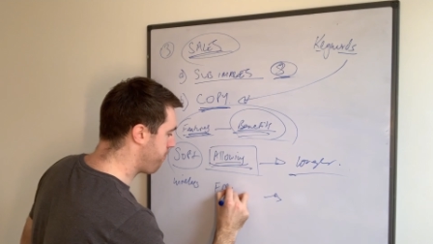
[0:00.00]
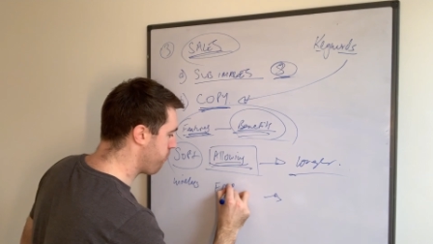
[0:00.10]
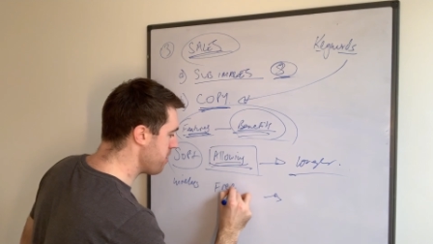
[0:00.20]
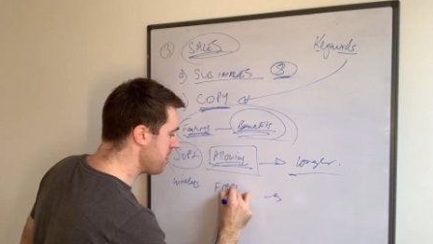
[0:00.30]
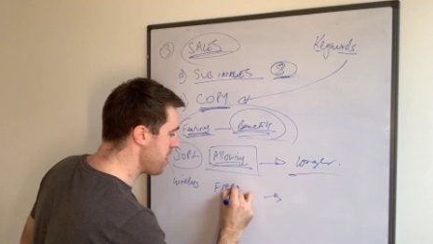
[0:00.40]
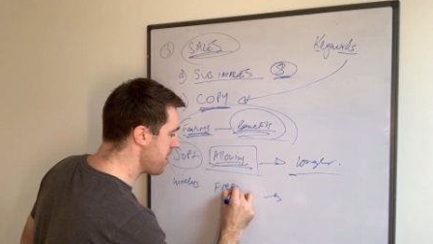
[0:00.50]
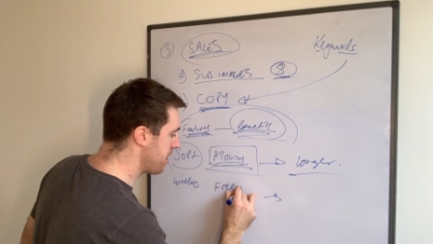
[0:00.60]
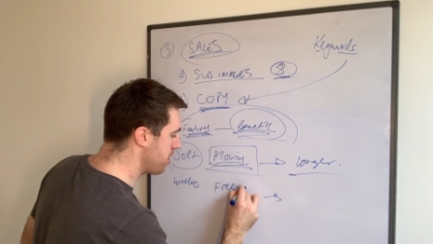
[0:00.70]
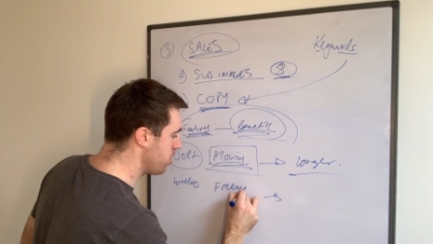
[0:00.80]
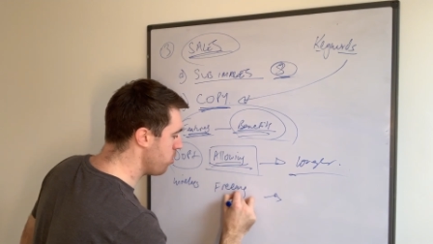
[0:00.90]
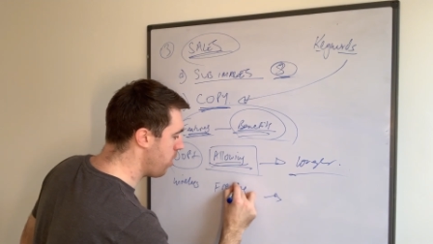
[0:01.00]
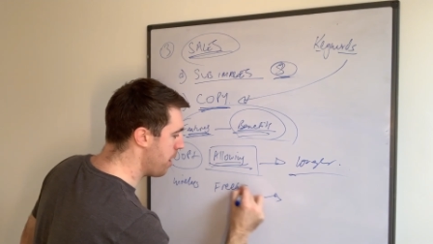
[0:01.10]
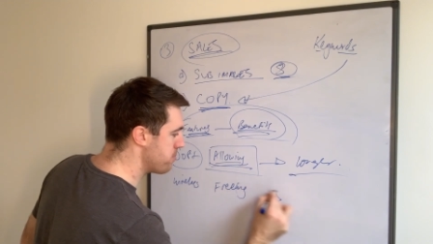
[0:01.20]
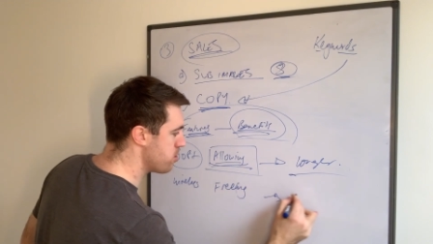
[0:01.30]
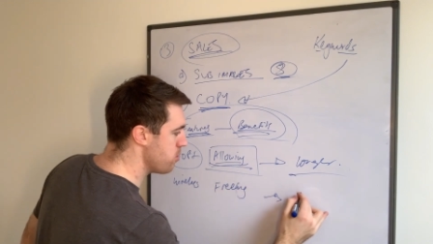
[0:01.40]
freeing you
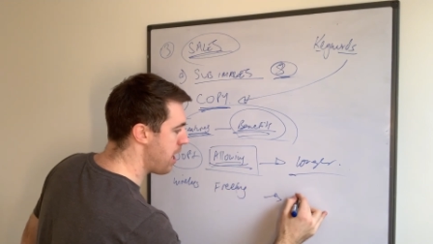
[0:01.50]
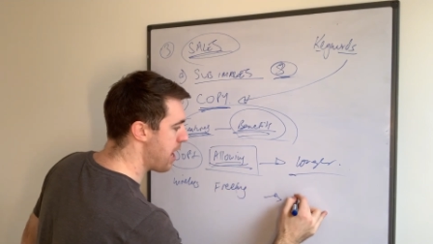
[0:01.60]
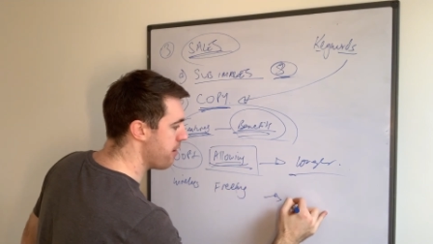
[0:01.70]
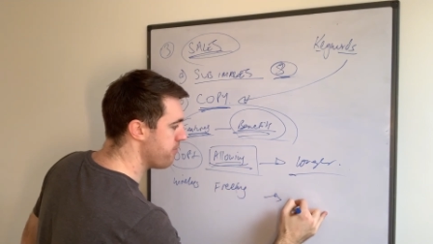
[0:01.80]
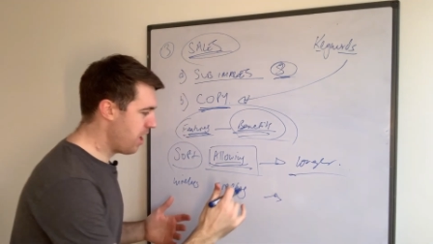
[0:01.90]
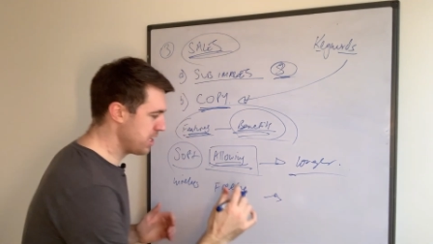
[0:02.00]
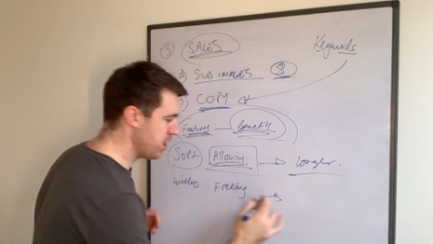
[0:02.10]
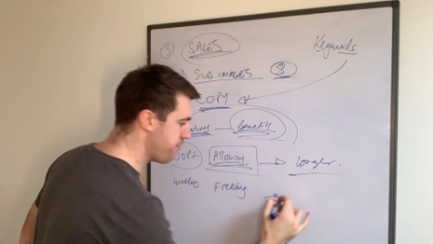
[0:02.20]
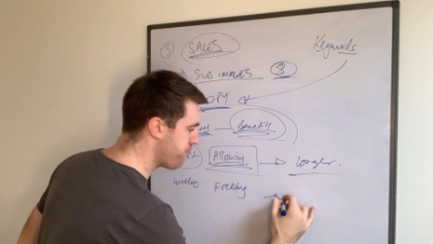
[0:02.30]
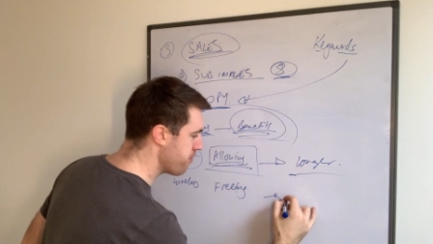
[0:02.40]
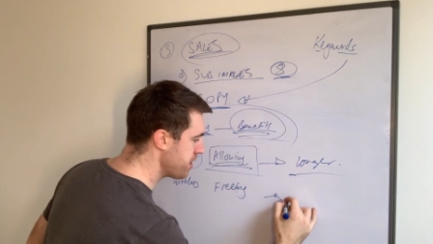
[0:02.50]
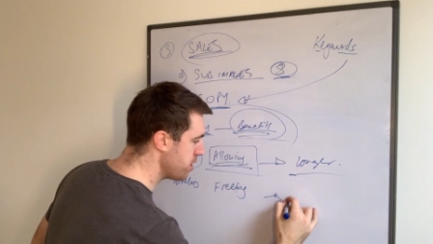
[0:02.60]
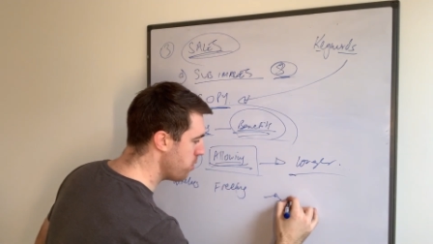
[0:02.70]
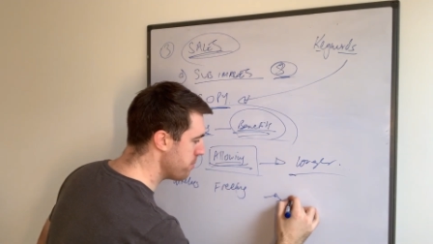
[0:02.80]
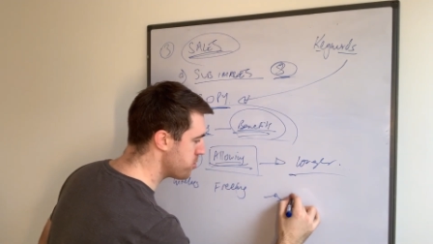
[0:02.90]
up to have, uh, you know, freeing
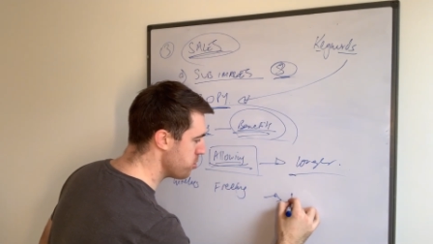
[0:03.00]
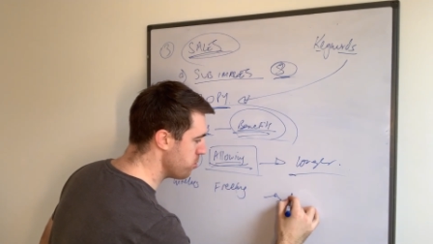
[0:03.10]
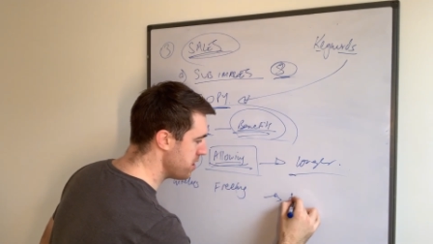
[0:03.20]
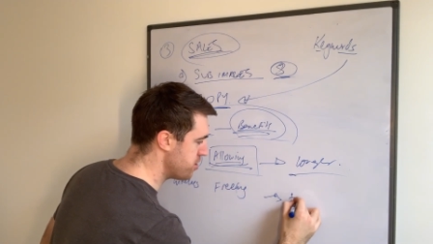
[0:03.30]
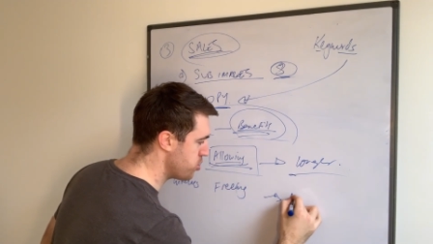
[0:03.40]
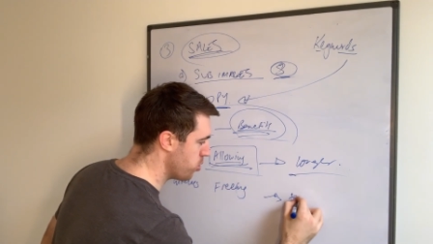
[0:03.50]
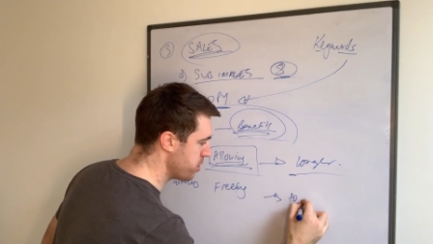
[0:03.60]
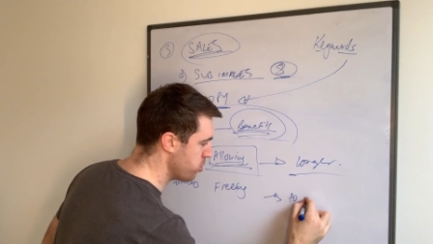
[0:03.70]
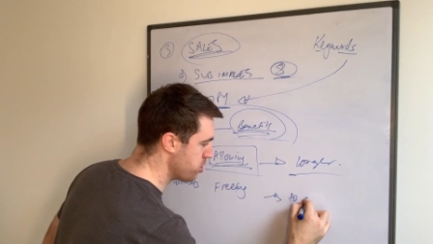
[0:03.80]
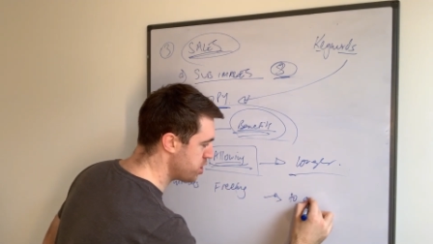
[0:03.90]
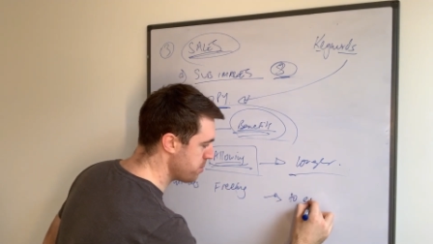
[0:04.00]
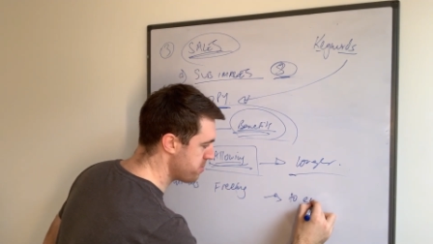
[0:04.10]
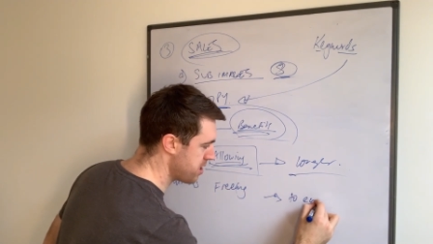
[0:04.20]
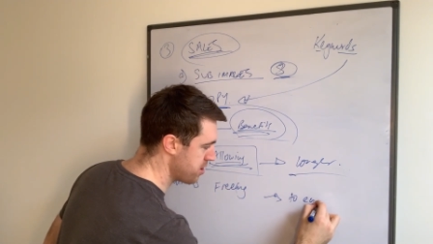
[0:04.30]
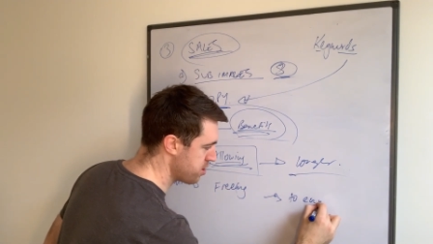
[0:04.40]
you up to enjoy your
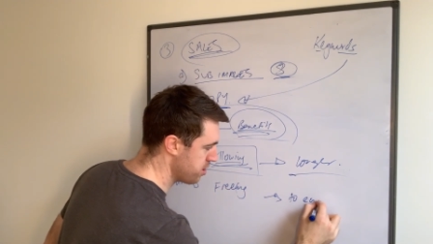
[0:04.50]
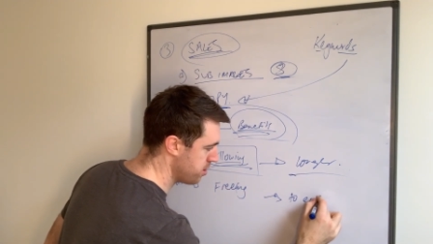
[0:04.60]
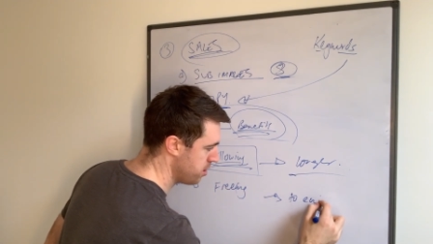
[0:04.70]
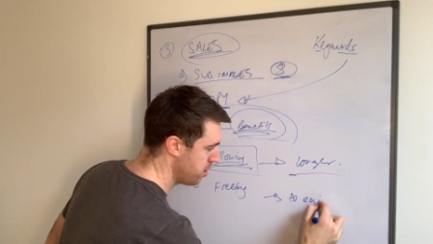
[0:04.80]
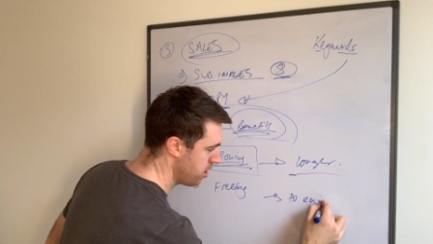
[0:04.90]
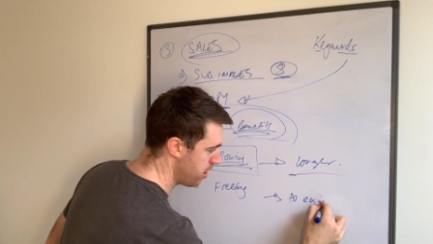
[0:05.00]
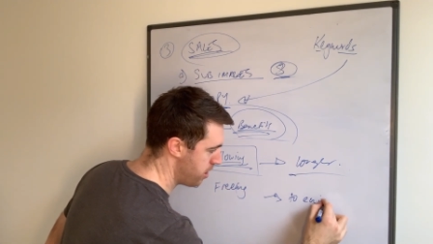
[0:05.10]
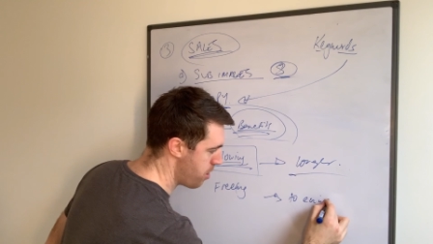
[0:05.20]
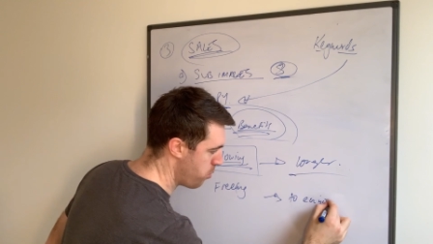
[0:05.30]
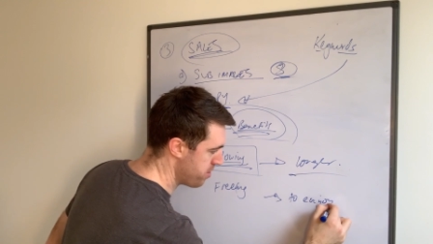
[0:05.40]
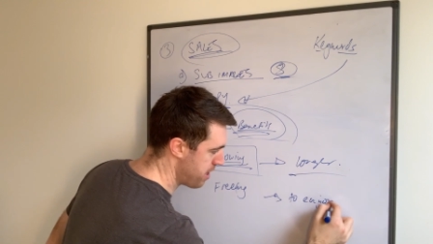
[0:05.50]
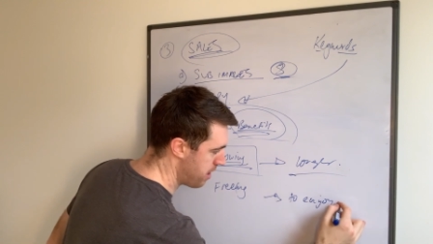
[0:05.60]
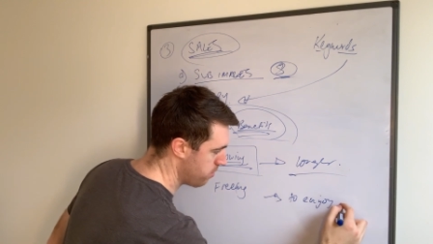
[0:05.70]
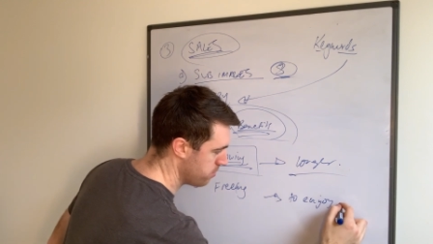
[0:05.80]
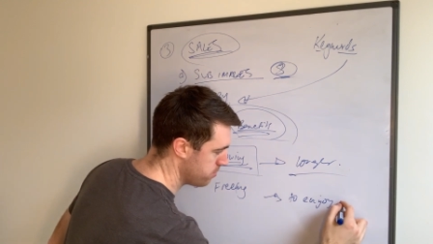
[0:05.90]
gym session uh,
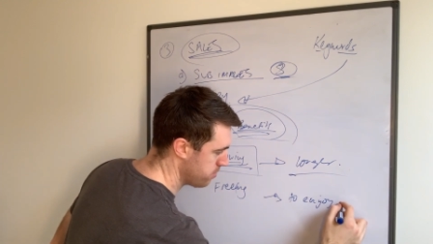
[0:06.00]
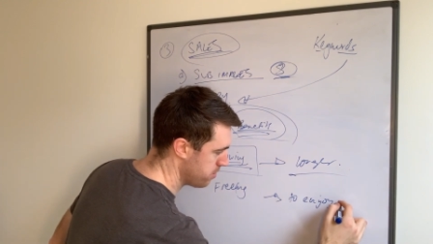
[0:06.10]
without